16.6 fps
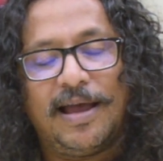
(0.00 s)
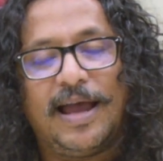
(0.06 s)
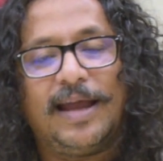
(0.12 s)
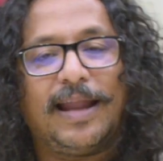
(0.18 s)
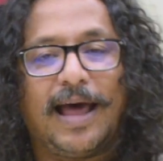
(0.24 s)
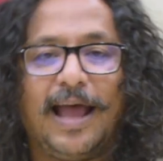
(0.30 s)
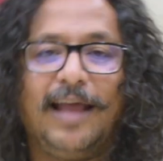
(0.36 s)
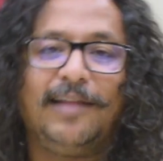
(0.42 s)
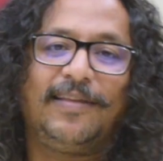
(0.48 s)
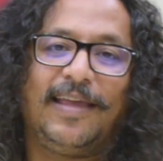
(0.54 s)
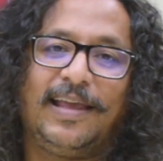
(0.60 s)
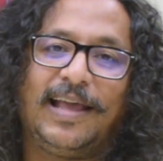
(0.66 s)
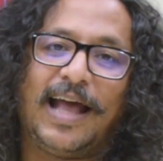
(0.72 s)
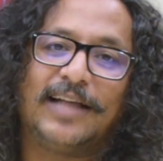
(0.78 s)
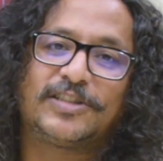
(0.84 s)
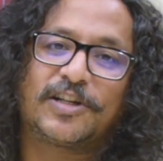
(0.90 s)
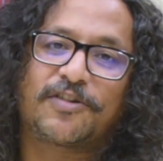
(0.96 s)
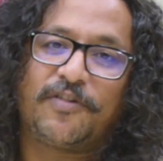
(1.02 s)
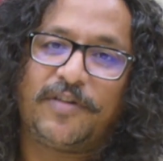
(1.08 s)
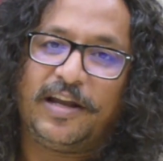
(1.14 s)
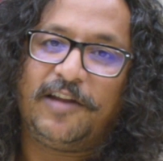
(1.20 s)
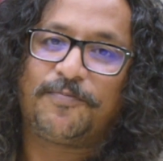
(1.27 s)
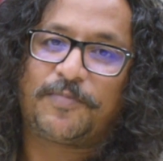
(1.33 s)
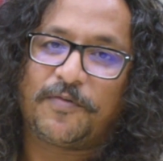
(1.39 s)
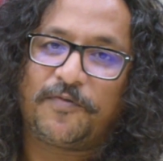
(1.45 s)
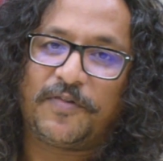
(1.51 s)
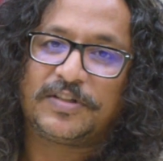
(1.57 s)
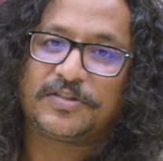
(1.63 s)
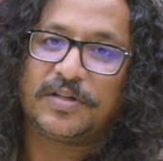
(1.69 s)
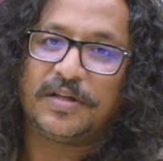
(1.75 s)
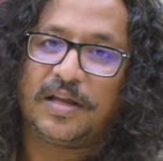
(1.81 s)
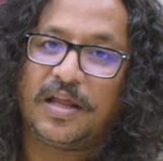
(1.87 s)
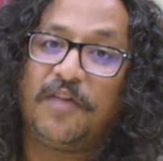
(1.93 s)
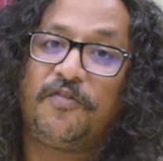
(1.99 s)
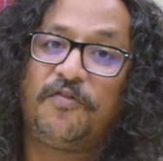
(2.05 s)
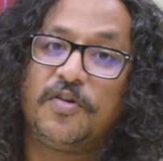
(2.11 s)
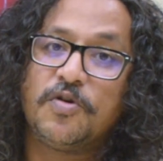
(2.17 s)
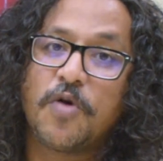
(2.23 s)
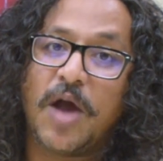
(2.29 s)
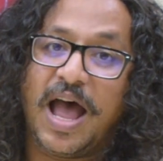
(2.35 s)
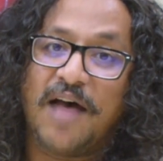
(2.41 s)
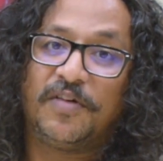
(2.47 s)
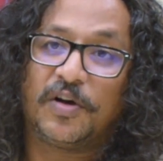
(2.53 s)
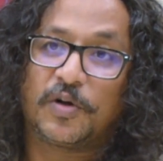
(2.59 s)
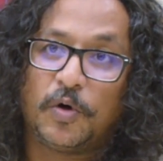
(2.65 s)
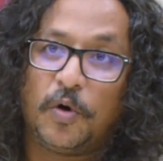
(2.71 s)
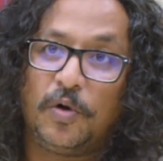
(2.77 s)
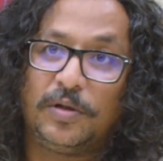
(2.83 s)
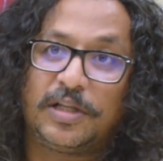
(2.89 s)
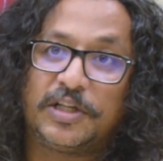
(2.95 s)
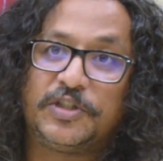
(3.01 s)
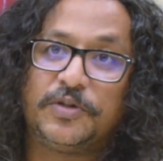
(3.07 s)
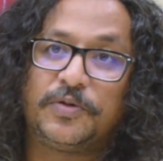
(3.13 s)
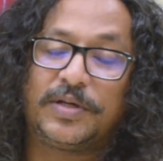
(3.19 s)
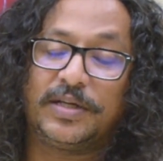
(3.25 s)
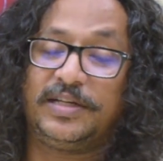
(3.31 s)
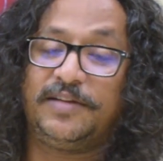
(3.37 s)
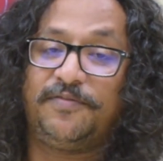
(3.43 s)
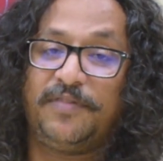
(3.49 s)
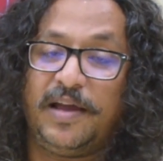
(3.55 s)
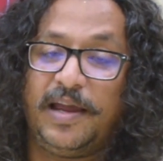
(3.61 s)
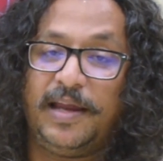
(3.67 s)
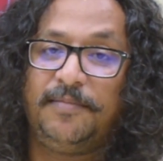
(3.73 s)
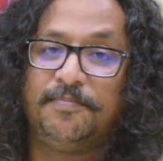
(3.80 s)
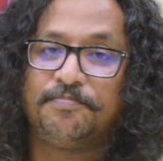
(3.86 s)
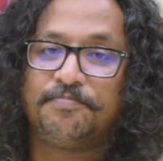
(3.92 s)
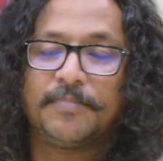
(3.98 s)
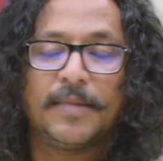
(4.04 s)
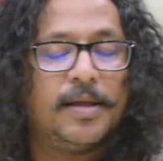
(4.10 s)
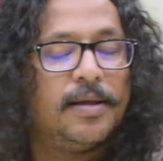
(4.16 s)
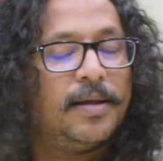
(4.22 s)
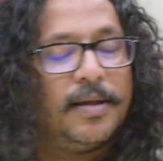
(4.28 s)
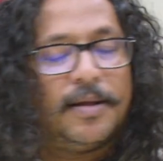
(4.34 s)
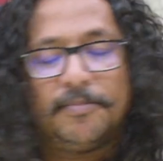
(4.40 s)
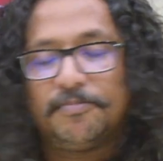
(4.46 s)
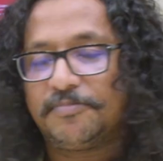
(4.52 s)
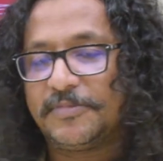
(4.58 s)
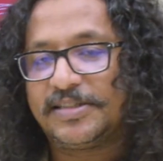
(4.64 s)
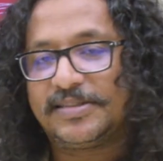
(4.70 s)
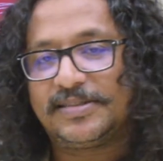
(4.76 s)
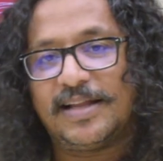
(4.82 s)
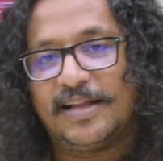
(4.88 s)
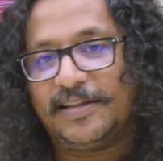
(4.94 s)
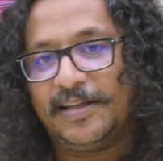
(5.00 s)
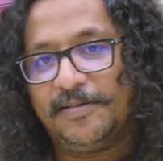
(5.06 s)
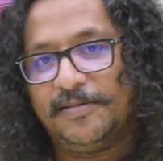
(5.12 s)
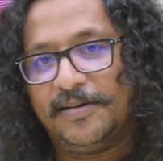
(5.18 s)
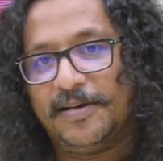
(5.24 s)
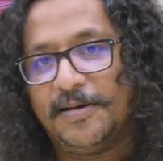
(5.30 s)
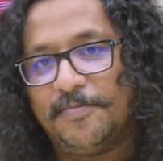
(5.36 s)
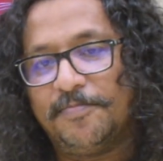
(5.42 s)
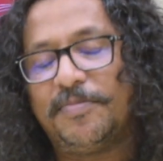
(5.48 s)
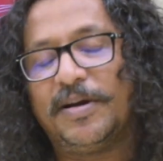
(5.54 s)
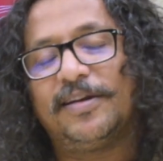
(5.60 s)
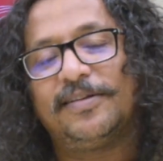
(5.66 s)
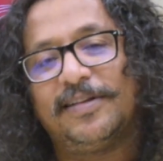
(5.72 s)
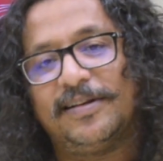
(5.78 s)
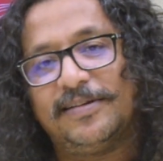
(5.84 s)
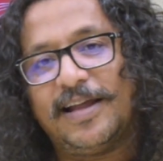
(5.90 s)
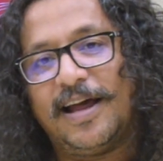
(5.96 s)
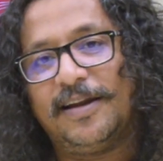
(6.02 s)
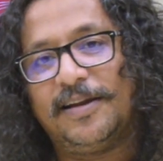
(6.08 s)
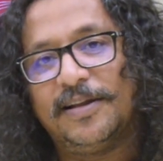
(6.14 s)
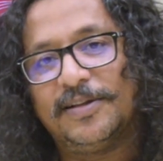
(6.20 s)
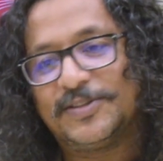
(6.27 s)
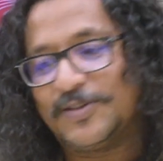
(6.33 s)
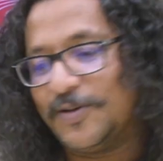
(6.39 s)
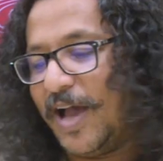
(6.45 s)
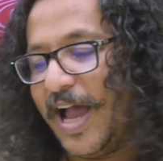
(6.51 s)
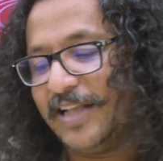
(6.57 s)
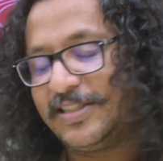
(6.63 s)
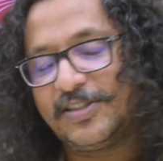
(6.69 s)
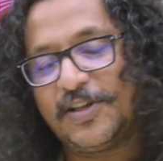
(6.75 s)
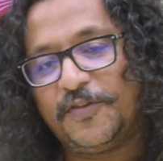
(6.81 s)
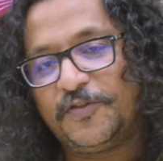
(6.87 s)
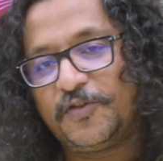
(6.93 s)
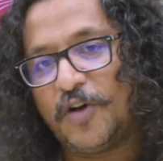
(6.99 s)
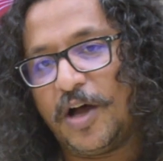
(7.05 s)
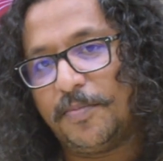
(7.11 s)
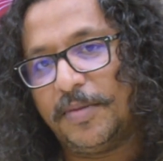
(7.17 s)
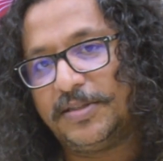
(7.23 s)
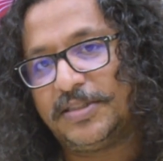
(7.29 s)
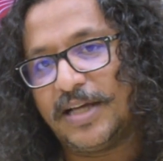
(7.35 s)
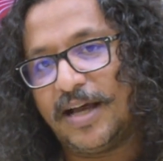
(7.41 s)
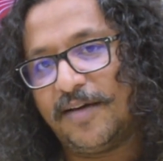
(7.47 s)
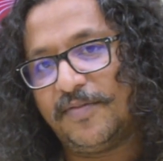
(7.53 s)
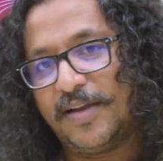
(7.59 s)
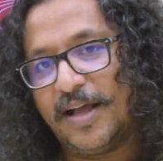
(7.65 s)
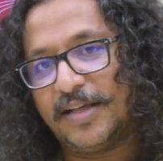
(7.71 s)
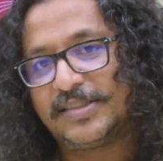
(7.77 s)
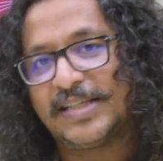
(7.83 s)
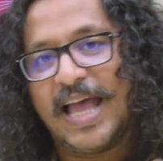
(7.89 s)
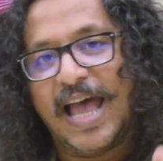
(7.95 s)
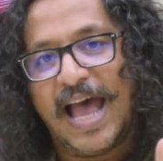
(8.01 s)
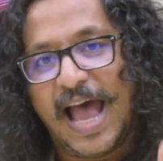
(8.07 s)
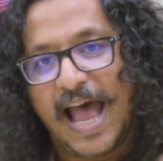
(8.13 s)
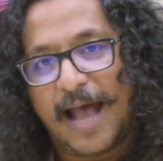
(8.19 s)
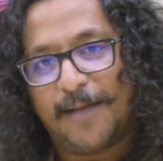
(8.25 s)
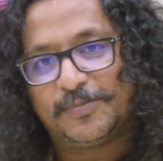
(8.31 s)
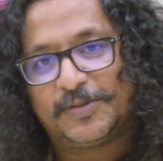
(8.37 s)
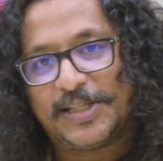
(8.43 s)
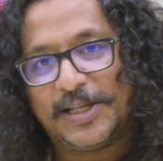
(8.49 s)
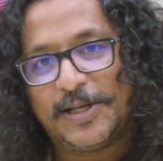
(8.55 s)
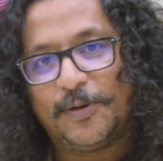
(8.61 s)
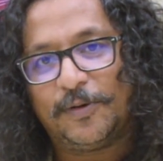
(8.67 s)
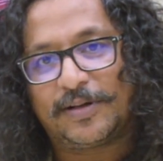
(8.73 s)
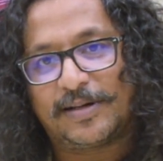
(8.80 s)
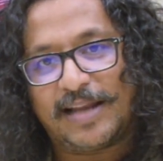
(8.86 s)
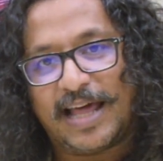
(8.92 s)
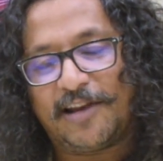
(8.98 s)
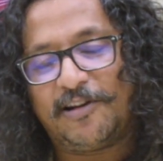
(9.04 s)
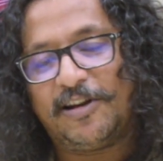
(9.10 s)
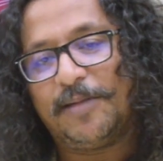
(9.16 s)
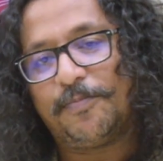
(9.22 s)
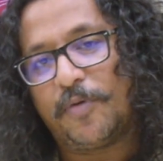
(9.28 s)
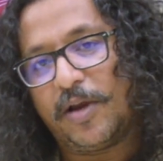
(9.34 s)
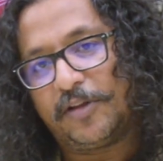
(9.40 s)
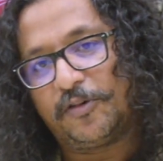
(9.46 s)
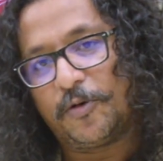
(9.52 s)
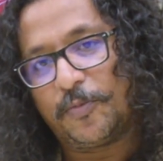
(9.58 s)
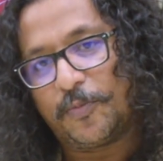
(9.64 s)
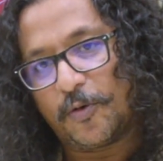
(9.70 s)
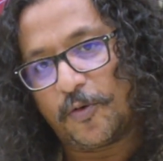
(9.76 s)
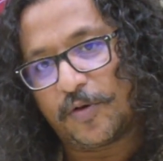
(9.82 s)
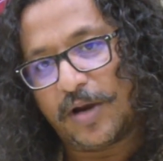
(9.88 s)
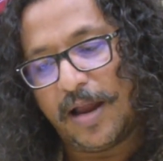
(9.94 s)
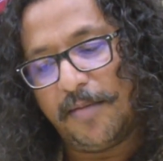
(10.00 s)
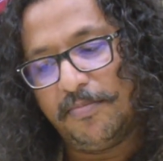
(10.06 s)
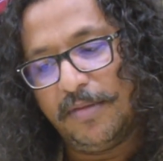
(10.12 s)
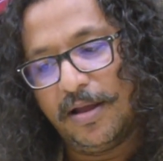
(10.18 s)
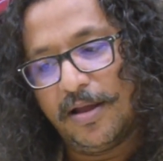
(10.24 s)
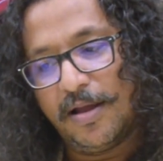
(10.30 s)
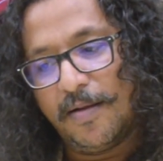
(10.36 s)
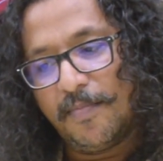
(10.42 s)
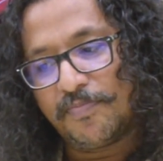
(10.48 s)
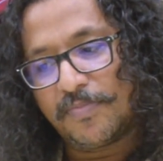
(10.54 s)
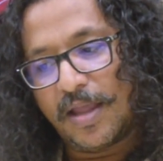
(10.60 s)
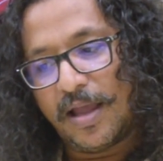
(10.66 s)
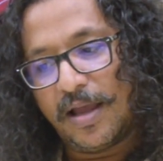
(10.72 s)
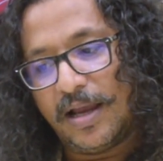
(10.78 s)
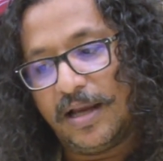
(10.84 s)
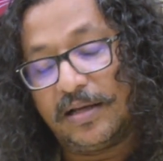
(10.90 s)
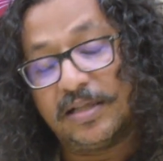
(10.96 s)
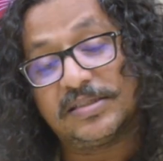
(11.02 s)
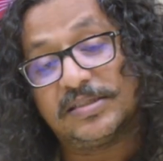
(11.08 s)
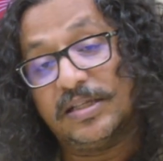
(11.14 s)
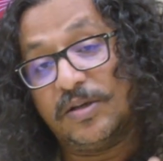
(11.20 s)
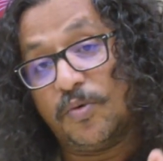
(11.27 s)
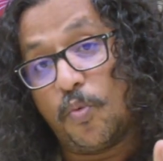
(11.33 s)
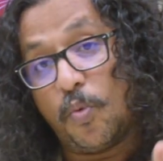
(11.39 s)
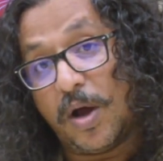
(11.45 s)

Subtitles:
And I think as a creative professional, if you have a goal that you can define, there's nothing better than that. So hats off to Amit Chawla's Absolute Clarity Breakthrough Program. It has done